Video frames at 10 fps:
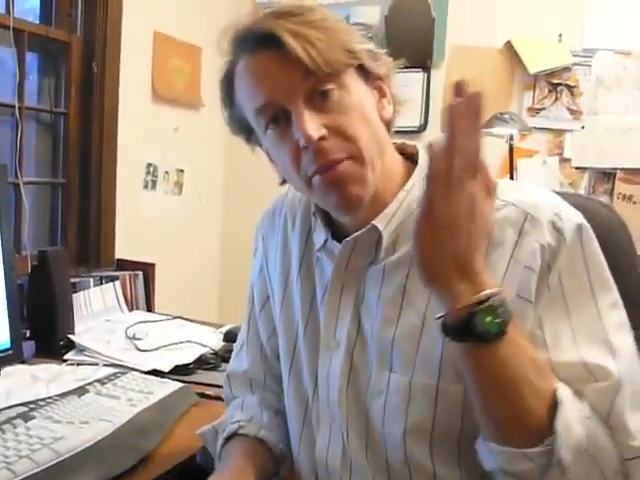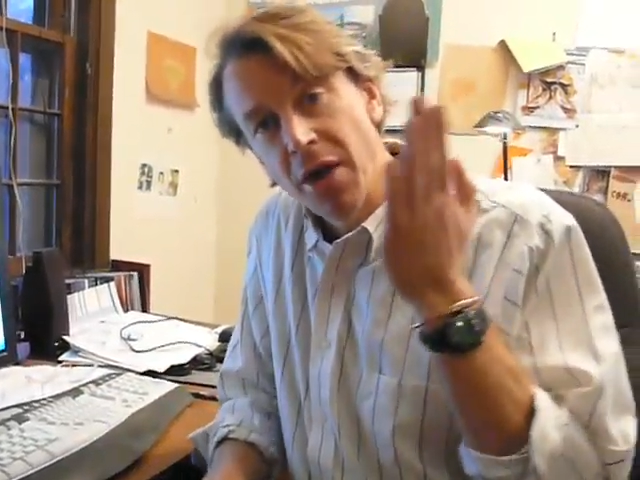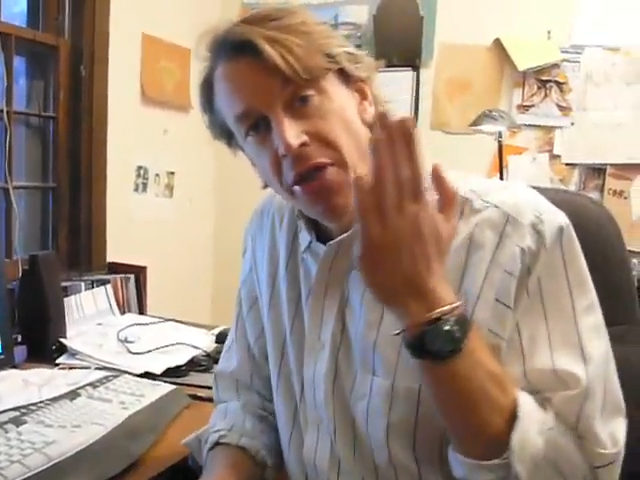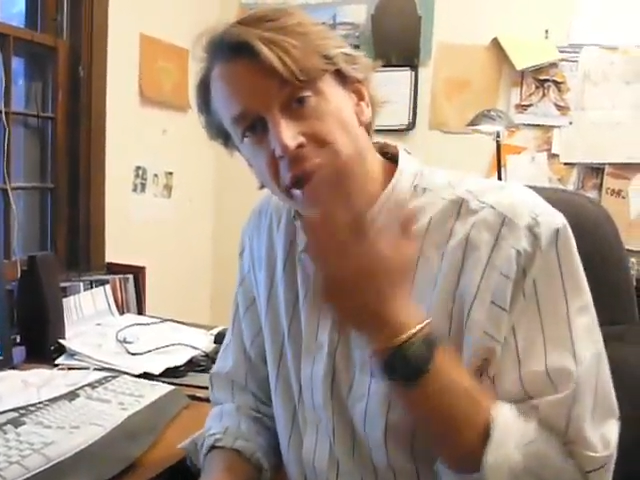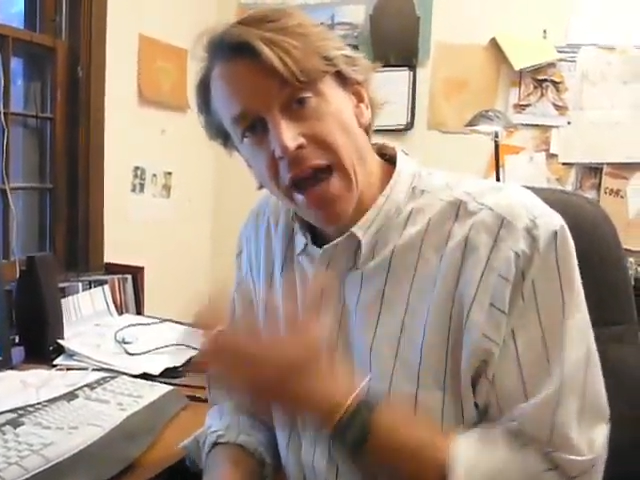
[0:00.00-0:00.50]

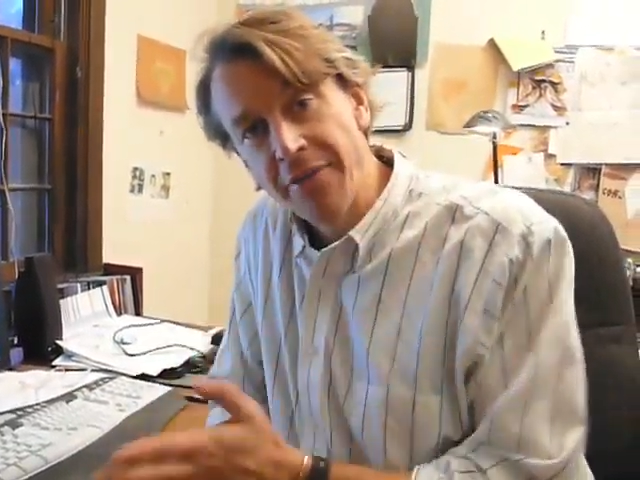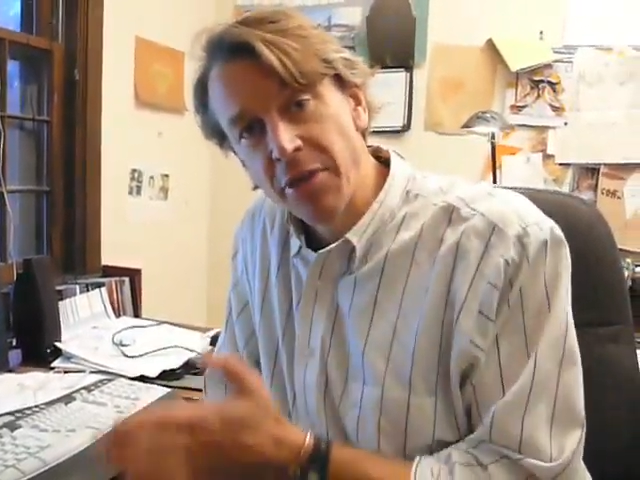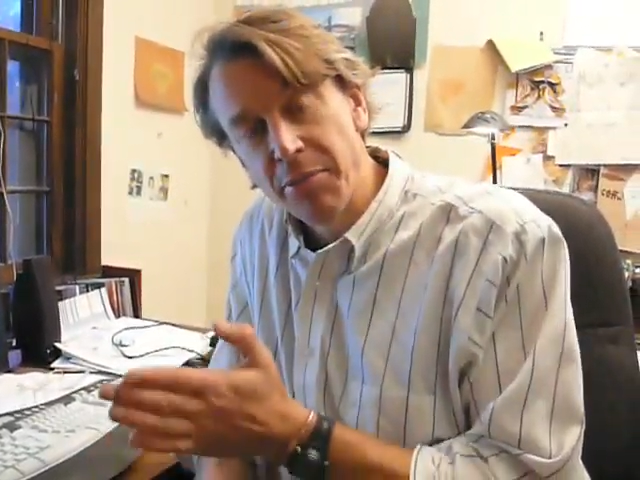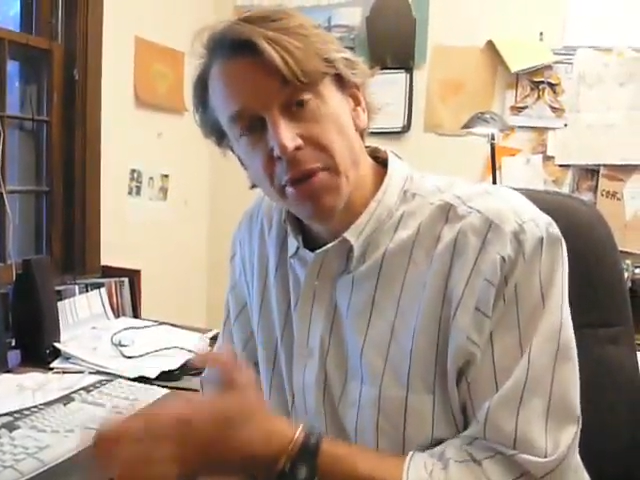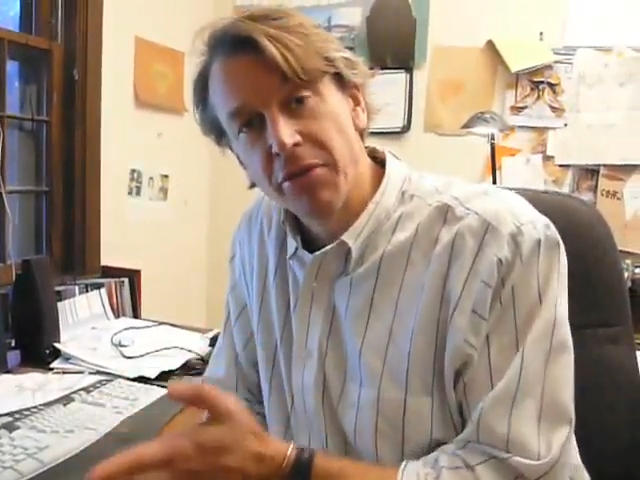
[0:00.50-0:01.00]
month I have
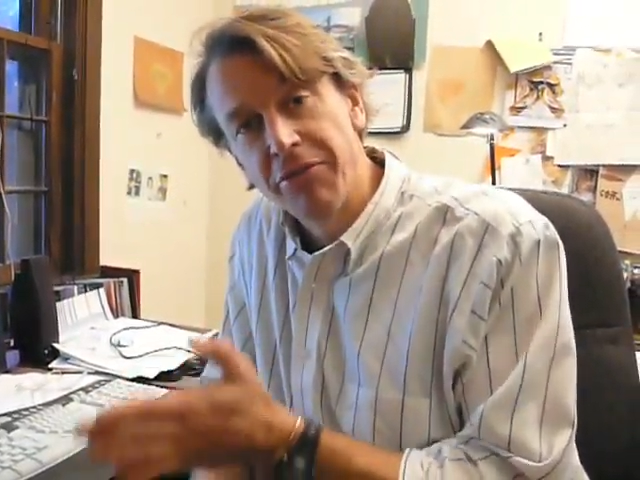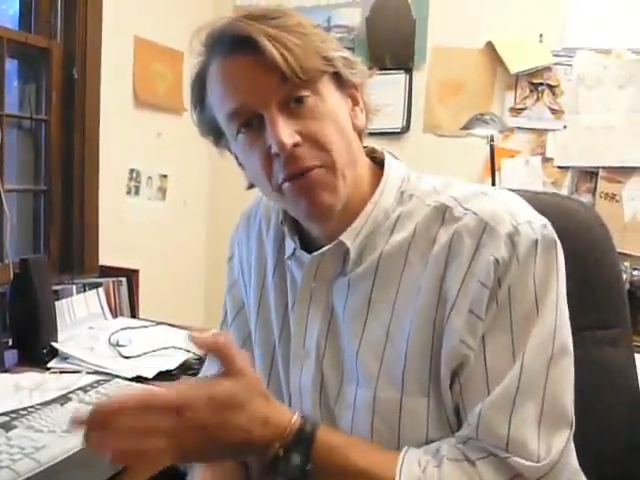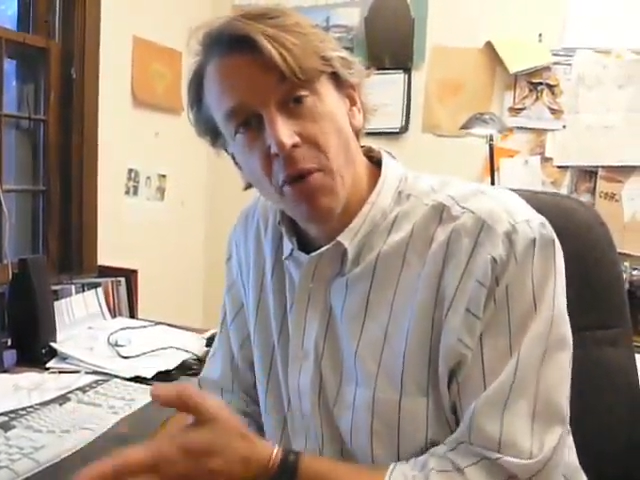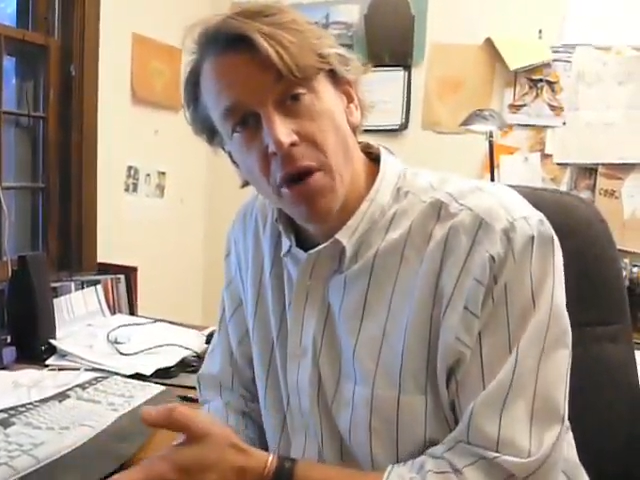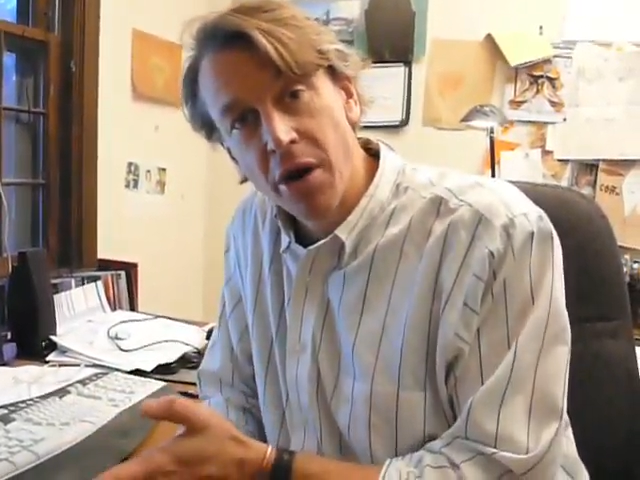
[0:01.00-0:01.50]
the bill
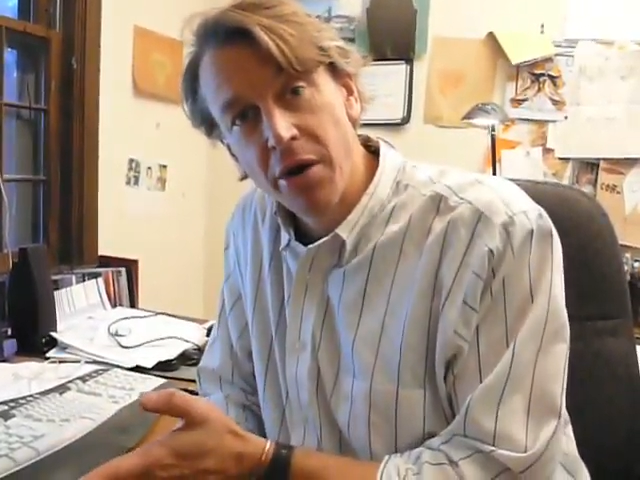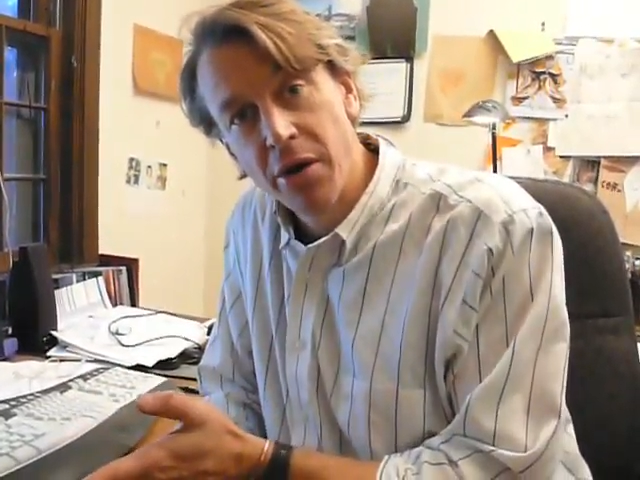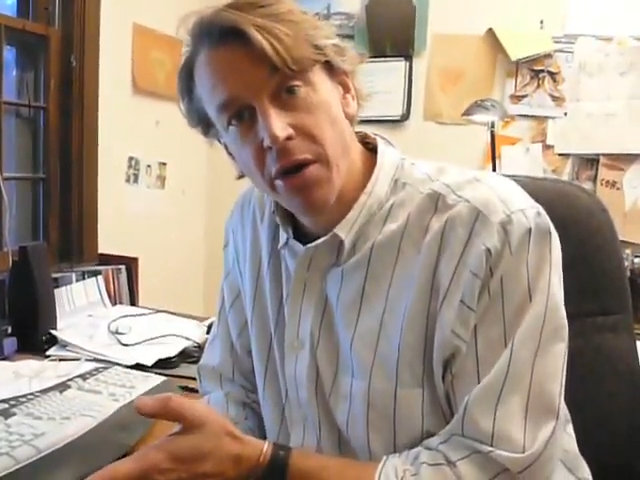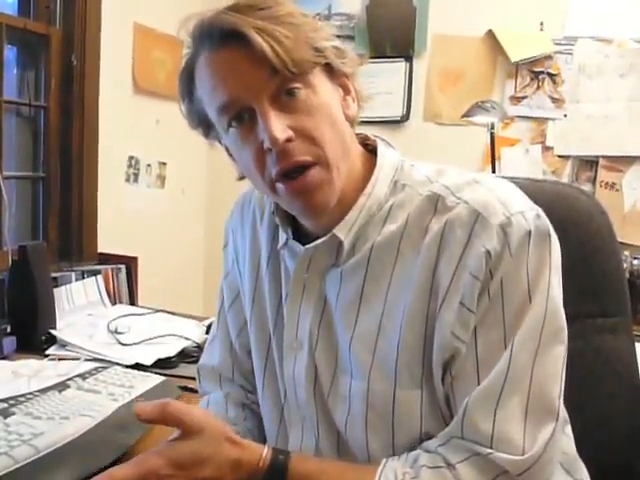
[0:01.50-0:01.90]
for,